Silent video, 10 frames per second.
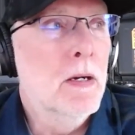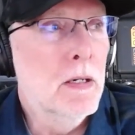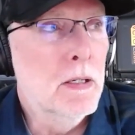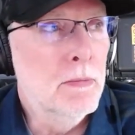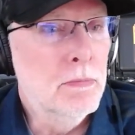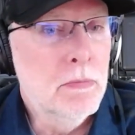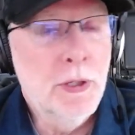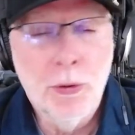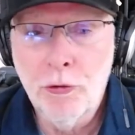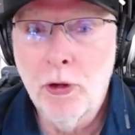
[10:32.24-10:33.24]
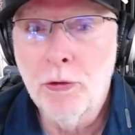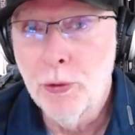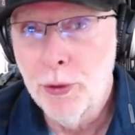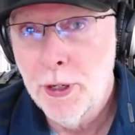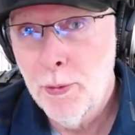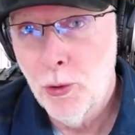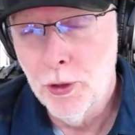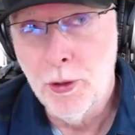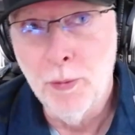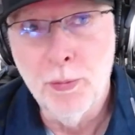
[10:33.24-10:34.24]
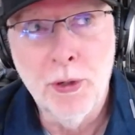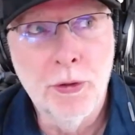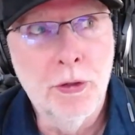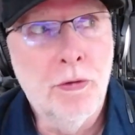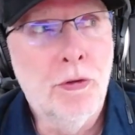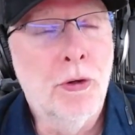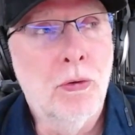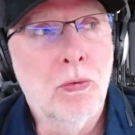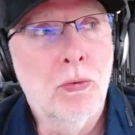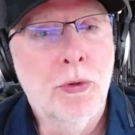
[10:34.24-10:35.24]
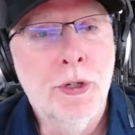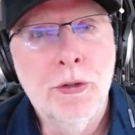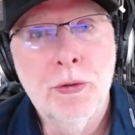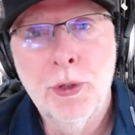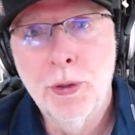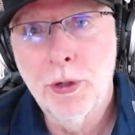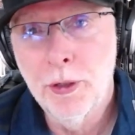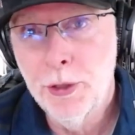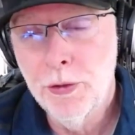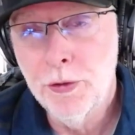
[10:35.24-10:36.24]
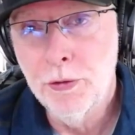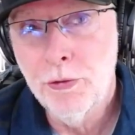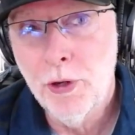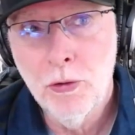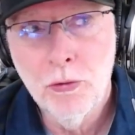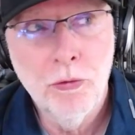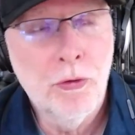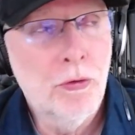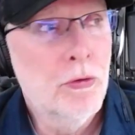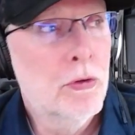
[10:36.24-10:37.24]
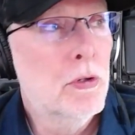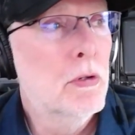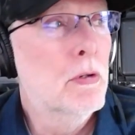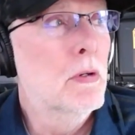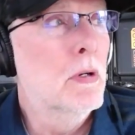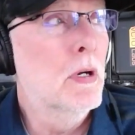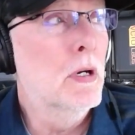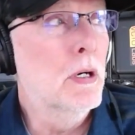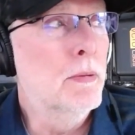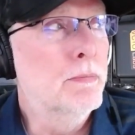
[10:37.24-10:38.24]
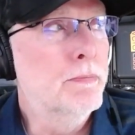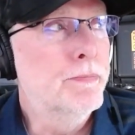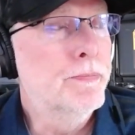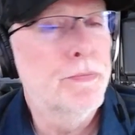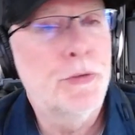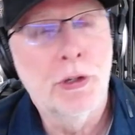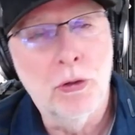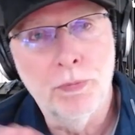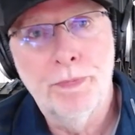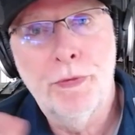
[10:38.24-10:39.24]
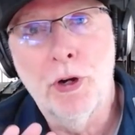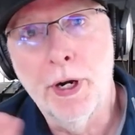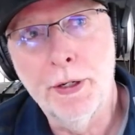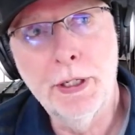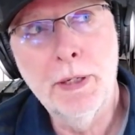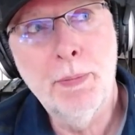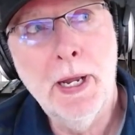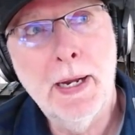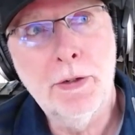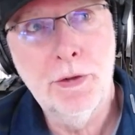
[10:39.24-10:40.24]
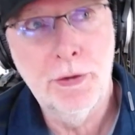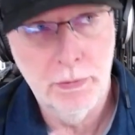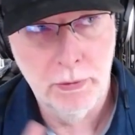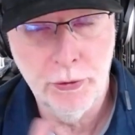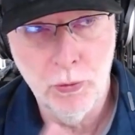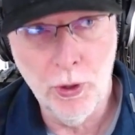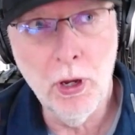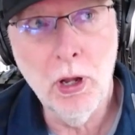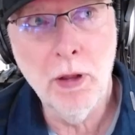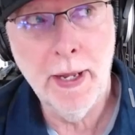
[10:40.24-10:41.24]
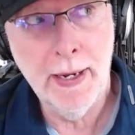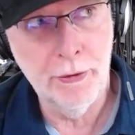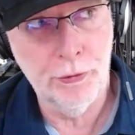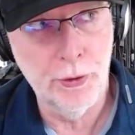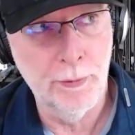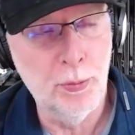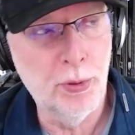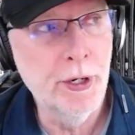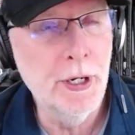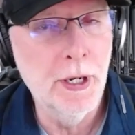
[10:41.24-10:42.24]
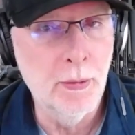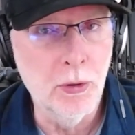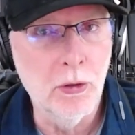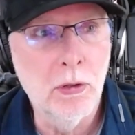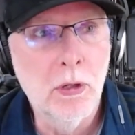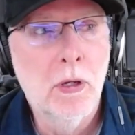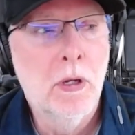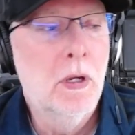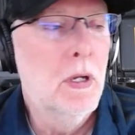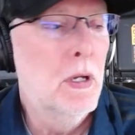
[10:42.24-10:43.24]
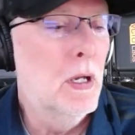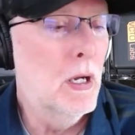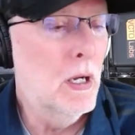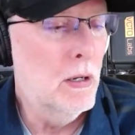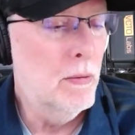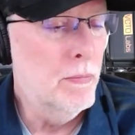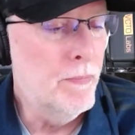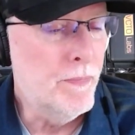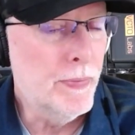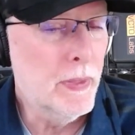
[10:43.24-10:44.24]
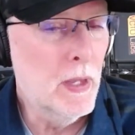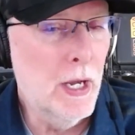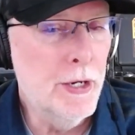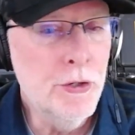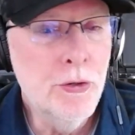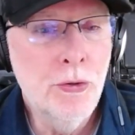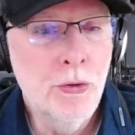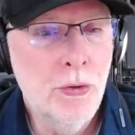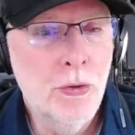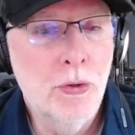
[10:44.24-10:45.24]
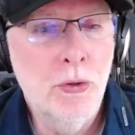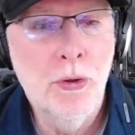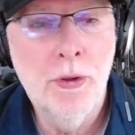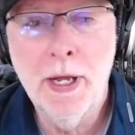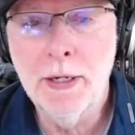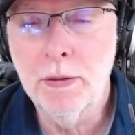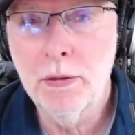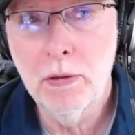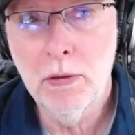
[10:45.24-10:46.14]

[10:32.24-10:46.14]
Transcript: there was also an airborne component, so we knew we were going to be using drones. Sorry, to get back to, so with all that as sort of a preamble, I knew that